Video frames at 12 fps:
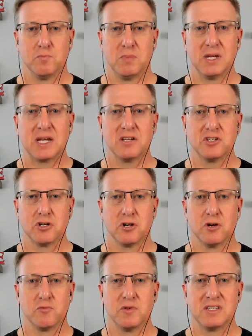because
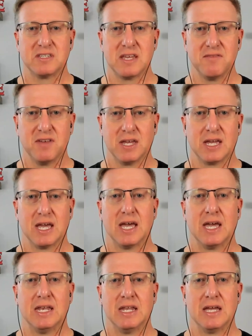you're receiving
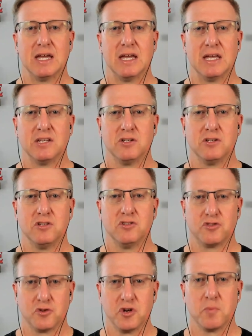and, and
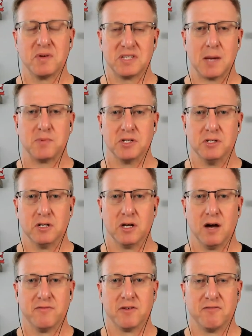through your perception
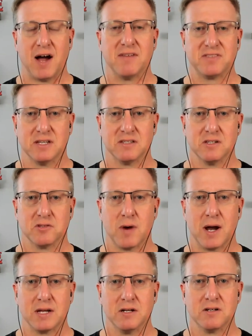of your five senses,
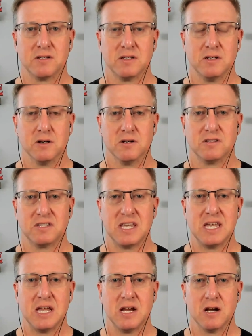right? Your, your
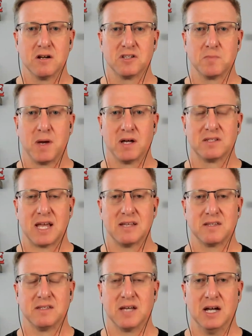see, hear, smell,
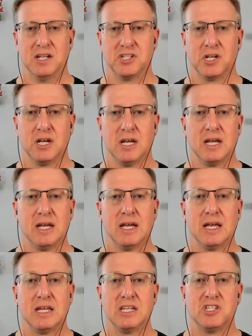taste, and touch.
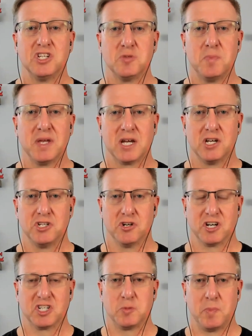Just because
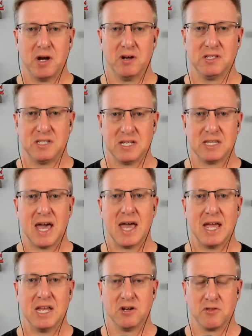you're experiencing
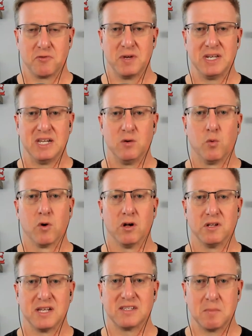that in your three D
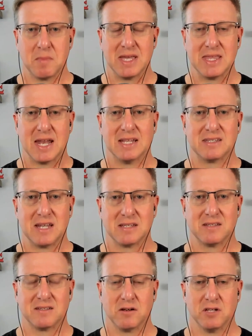world doesn't mean that it's
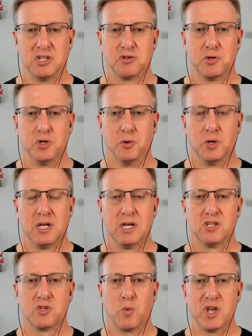necessarily true.
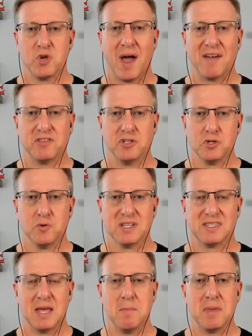So what you have to do
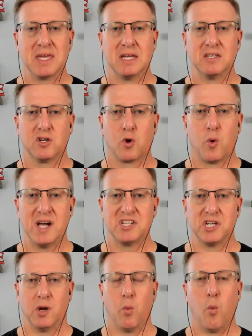is then begin to
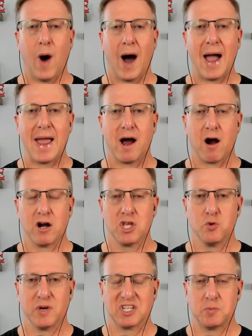question, why are
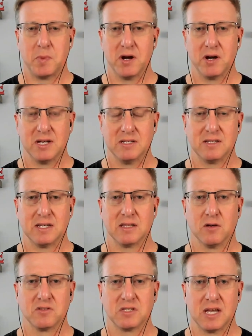you experiencing
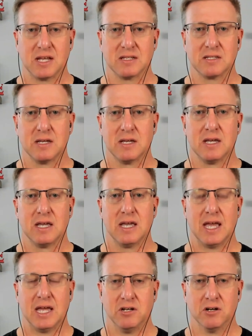those things
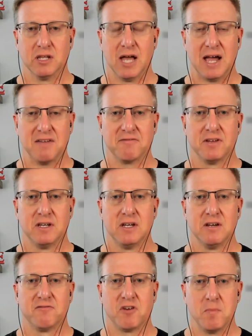in your life?
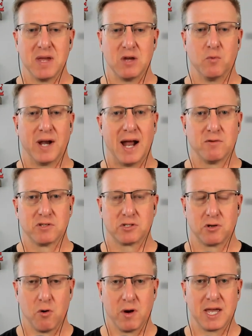For me, when I was
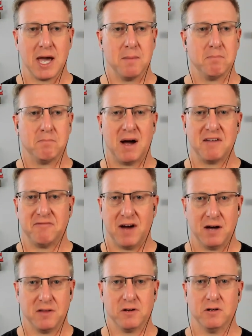growing up, my
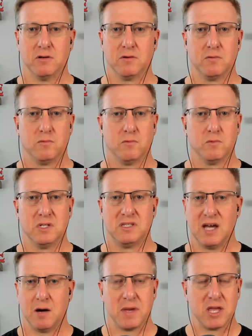father would
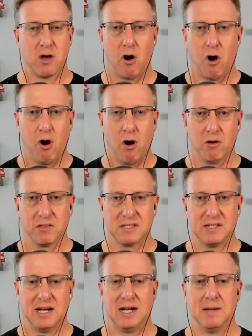tell me all the
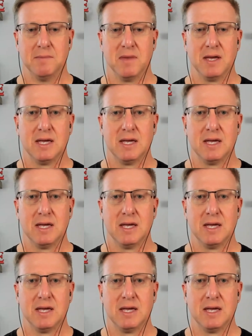time,